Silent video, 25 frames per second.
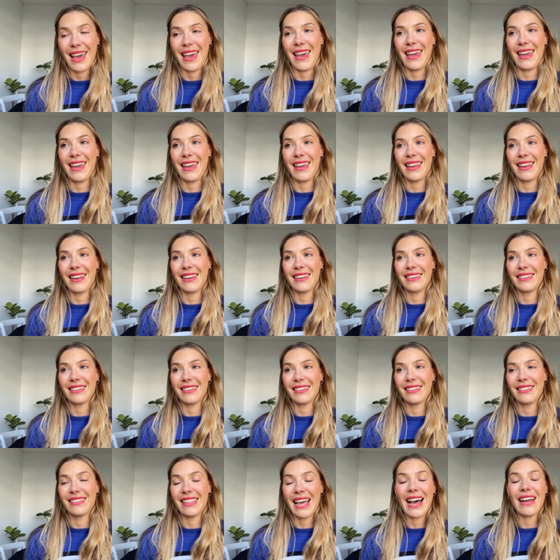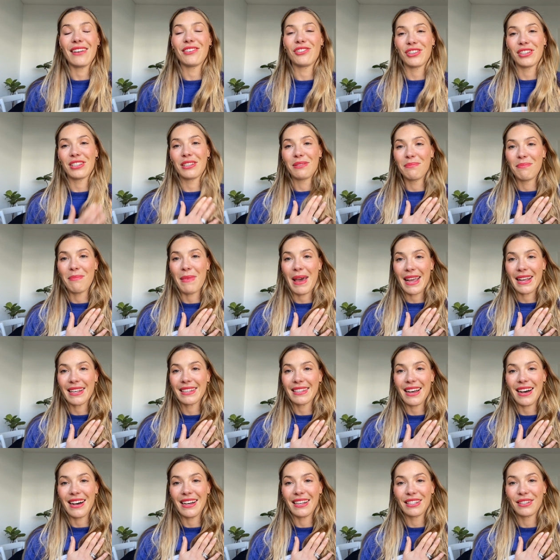and that just makes
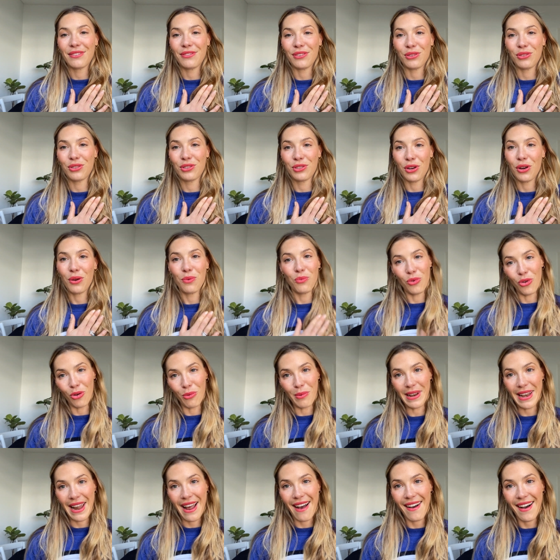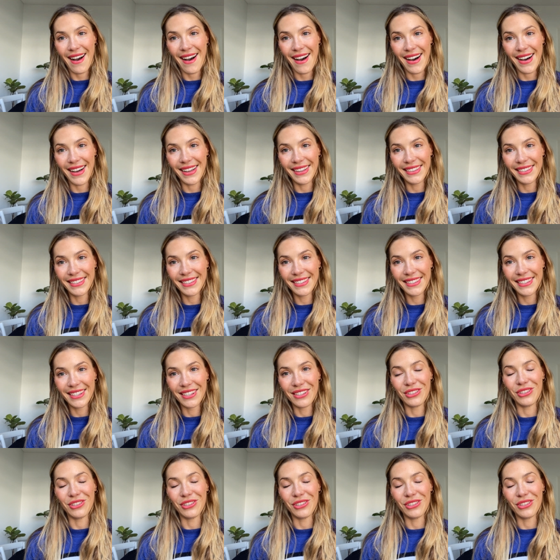us feel so warm in our hearts.